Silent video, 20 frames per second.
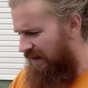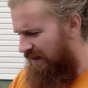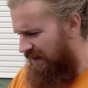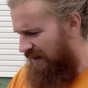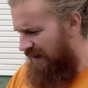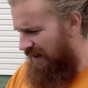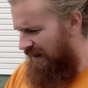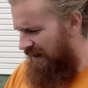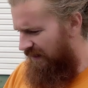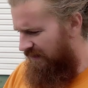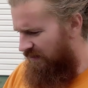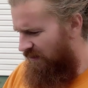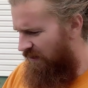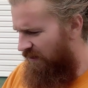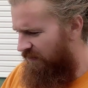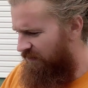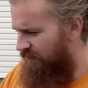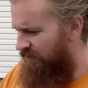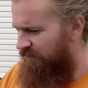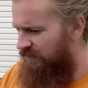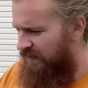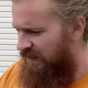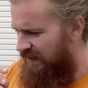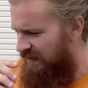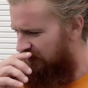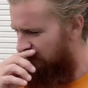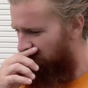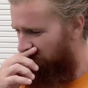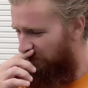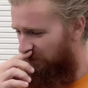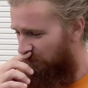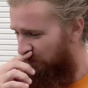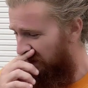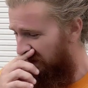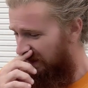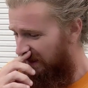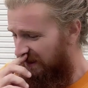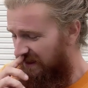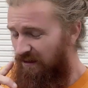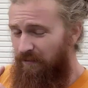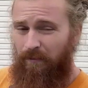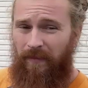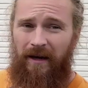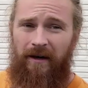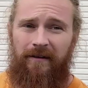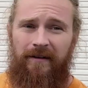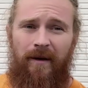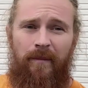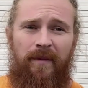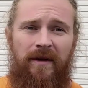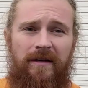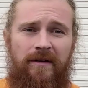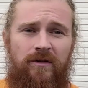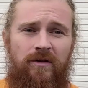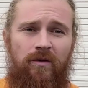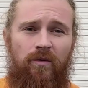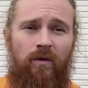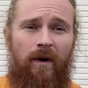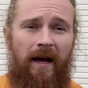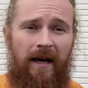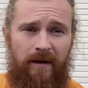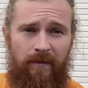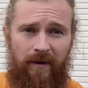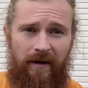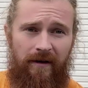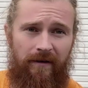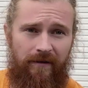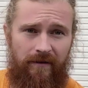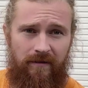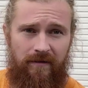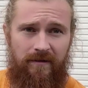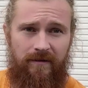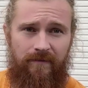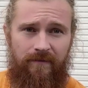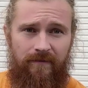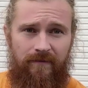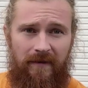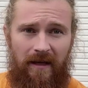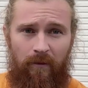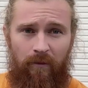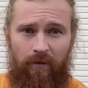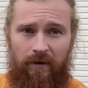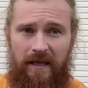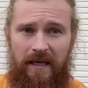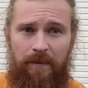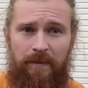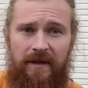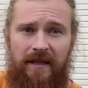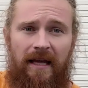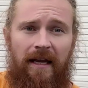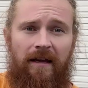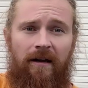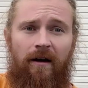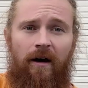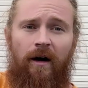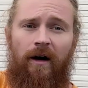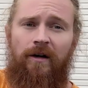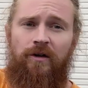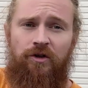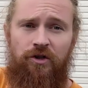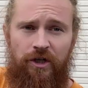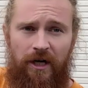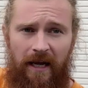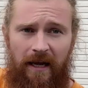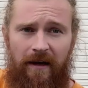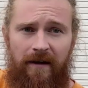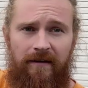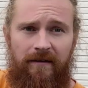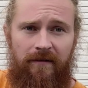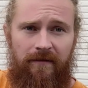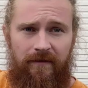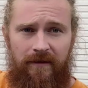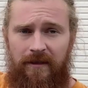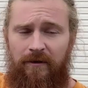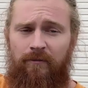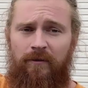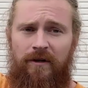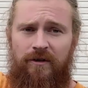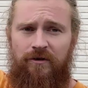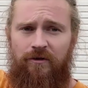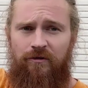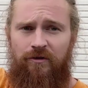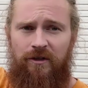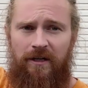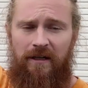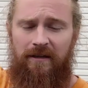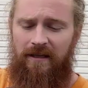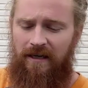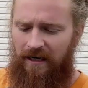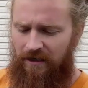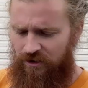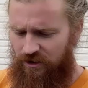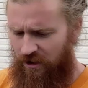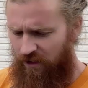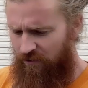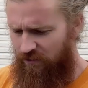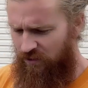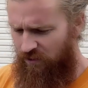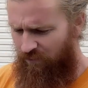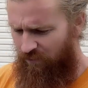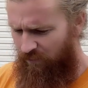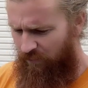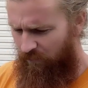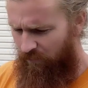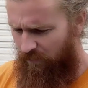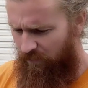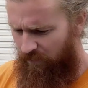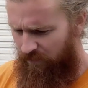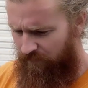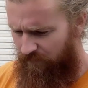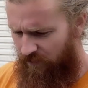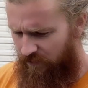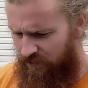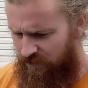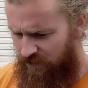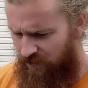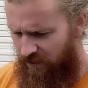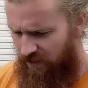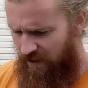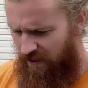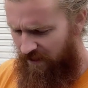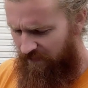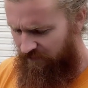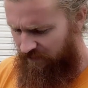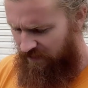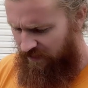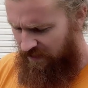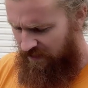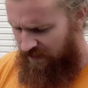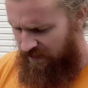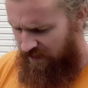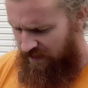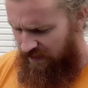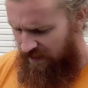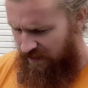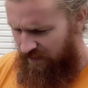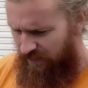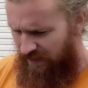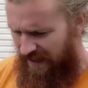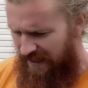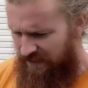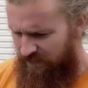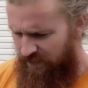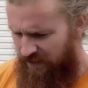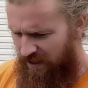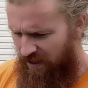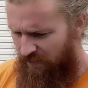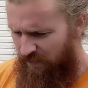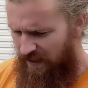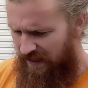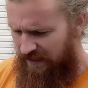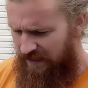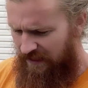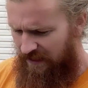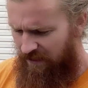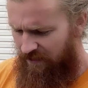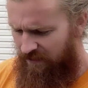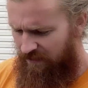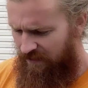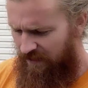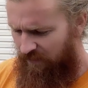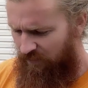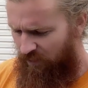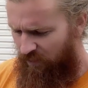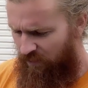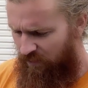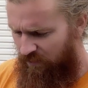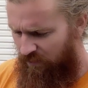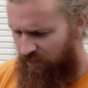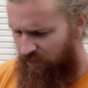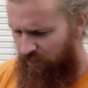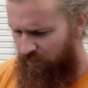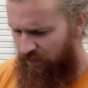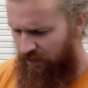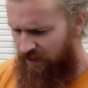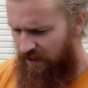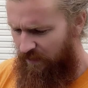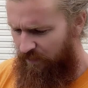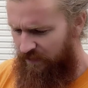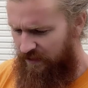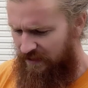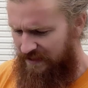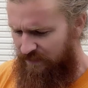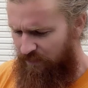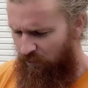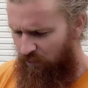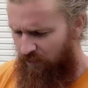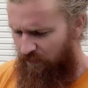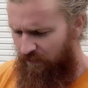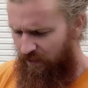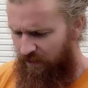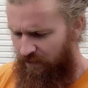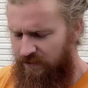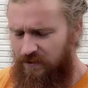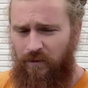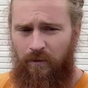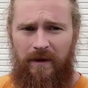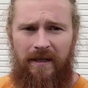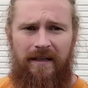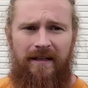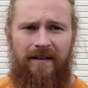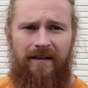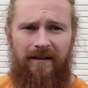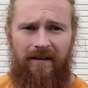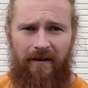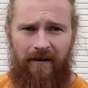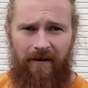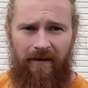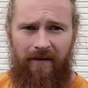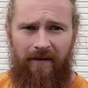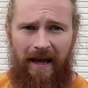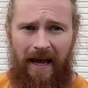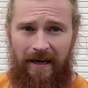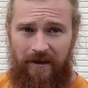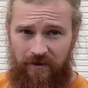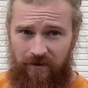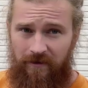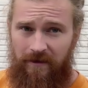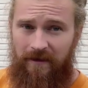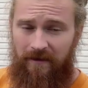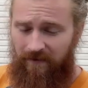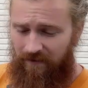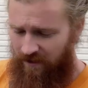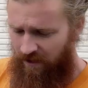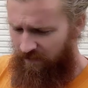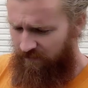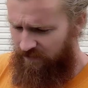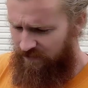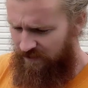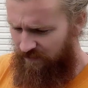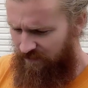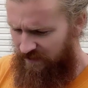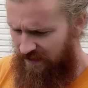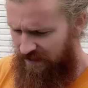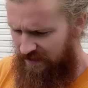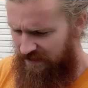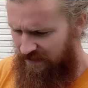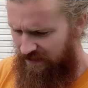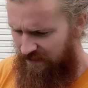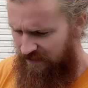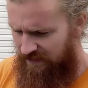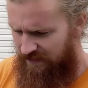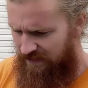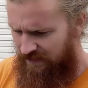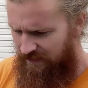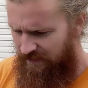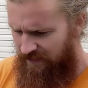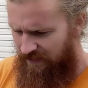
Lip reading: And all of this will be baled up into hay bales that will keep in that shed, the original shed that I showed you when we first took off. But as we go back here, and I'm going to put it up into sport mode so we can actually cover some distance,